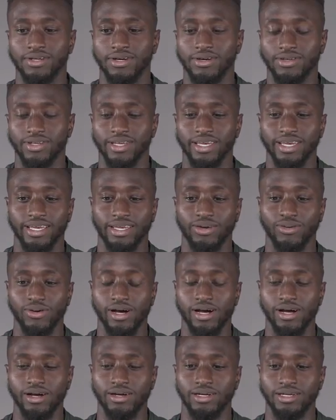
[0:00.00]
Okay,
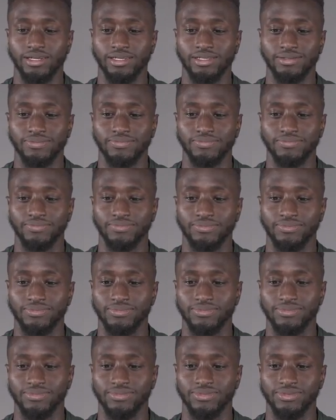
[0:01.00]
wow. Um,
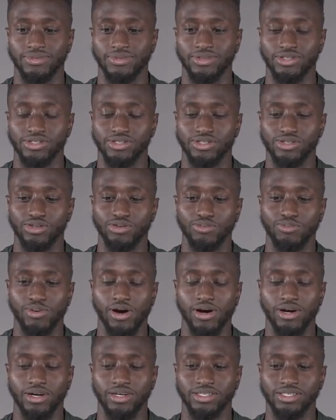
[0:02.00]
there's two
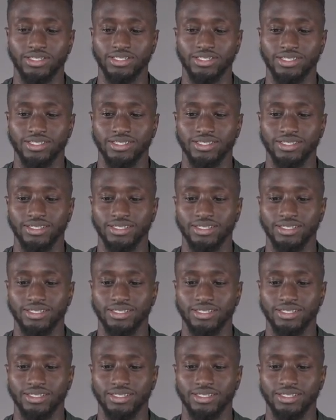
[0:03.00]
parts.